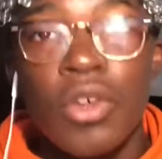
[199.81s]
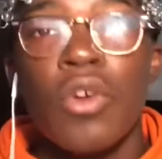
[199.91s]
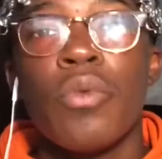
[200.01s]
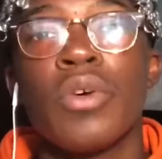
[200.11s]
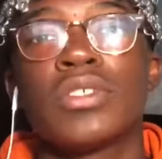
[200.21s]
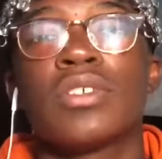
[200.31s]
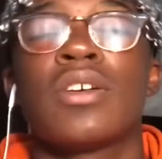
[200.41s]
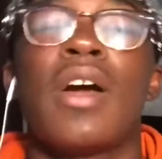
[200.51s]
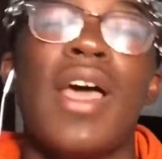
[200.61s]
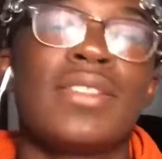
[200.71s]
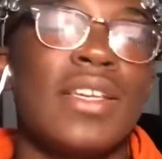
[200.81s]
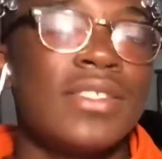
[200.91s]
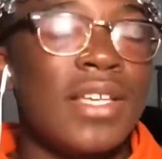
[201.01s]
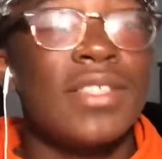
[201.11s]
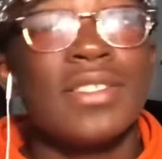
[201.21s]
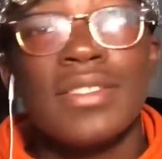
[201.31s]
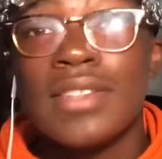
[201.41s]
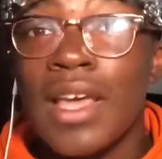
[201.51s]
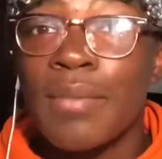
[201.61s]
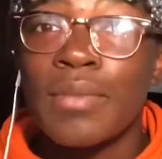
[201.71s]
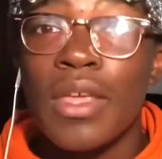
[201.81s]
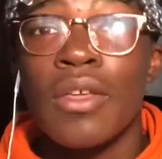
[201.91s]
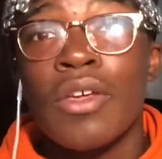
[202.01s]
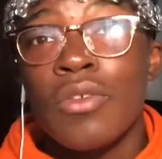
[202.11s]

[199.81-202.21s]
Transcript: What's it called? As I said, it's the same thing.